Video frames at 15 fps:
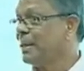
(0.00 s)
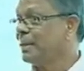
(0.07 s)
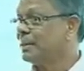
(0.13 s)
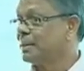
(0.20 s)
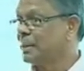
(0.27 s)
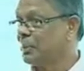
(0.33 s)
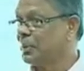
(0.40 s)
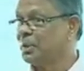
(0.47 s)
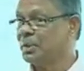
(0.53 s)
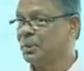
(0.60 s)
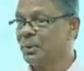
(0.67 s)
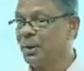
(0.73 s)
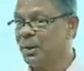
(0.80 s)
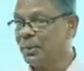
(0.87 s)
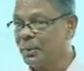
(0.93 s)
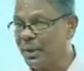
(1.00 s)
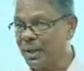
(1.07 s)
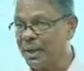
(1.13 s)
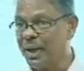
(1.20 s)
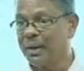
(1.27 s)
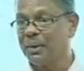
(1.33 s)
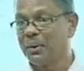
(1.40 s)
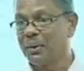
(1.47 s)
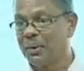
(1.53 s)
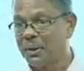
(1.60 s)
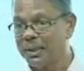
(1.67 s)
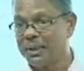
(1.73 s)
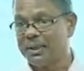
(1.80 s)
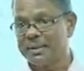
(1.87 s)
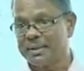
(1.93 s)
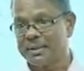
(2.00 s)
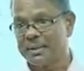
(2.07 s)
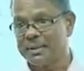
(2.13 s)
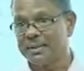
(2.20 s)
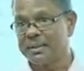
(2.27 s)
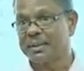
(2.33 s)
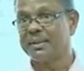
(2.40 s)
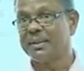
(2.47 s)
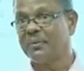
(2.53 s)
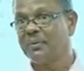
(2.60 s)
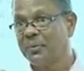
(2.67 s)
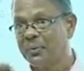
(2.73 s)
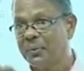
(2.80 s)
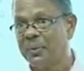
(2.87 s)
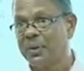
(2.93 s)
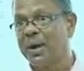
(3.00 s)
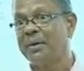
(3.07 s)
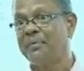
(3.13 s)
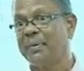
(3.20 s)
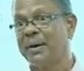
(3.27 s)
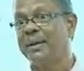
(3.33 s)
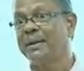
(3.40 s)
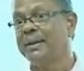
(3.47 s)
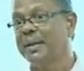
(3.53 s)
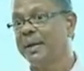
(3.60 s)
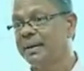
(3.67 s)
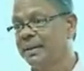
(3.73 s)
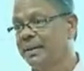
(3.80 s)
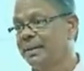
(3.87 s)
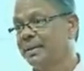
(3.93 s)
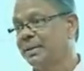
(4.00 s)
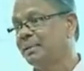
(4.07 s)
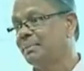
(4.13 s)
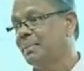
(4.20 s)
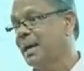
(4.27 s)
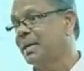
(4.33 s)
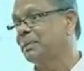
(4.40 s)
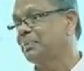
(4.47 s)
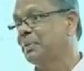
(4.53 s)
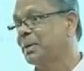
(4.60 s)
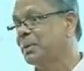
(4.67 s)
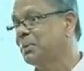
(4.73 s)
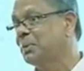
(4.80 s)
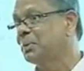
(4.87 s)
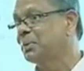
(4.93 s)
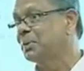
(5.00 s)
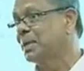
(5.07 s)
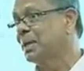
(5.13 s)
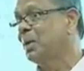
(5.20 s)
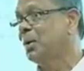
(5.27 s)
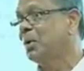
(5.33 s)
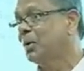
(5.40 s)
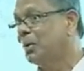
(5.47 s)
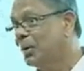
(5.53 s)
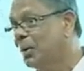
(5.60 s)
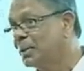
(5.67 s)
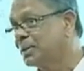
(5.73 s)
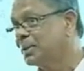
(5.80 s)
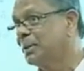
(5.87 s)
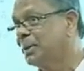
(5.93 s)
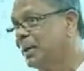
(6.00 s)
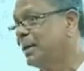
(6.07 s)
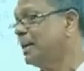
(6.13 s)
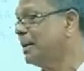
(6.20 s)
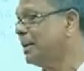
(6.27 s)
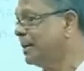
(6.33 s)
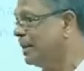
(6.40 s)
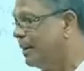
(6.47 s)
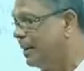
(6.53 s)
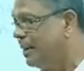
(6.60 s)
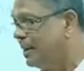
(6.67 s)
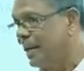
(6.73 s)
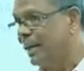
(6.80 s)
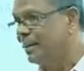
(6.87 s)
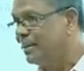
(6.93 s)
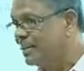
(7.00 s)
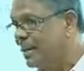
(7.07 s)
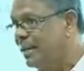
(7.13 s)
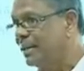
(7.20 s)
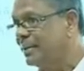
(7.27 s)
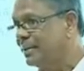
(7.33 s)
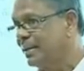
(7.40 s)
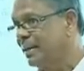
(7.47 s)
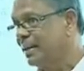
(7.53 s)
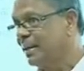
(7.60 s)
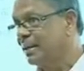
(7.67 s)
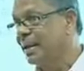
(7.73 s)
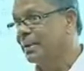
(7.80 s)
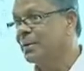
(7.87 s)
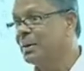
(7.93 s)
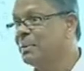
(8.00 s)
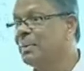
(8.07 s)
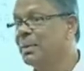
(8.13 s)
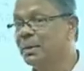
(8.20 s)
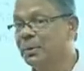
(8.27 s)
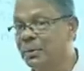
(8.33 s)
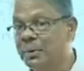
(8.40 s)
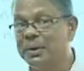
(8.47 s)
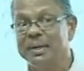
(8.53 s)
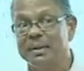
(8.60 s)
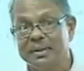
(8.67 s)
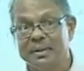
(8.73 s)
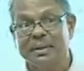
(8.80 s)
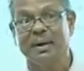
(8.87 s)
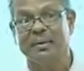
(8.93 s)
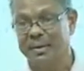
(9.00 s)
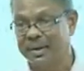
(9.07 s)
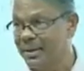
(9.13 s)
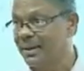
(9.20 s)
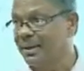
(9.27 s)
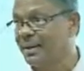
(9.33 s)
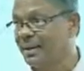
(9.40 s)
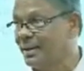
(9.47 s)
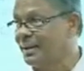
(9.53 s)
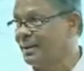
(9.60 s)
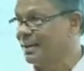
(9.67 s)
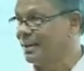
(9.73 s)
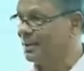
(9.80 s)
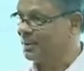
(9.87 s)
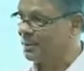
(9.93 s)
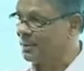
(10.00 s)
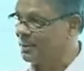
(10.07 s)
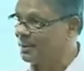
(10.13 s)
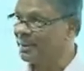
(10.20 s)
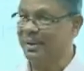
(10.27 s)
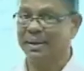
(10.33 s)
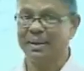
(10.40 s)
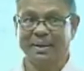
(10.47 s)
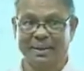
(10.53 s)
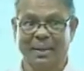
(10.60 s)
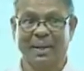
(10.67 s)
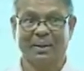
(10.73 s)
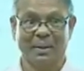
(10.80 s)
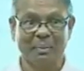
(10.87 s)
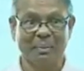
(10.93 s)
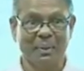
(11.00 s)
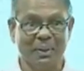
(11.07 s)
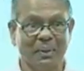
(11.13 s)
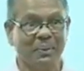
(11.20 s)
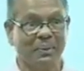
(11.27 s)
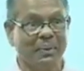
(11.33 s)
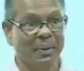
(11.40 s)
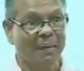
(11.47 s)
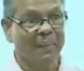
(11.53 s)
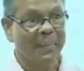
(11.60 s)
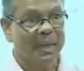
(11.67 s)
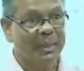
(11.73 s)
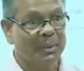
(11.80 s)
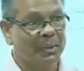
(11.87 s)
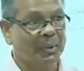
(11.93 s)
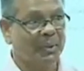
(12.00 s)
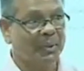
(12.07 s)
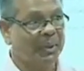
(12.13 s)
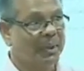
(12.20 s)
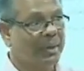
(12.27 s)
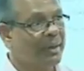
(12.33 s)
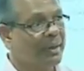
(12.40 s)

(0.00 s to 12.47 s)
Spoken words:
suppose you are looking at all the instances, if you can find that the term has been used also in another sense, that will be a good discovery really, that will be a good. So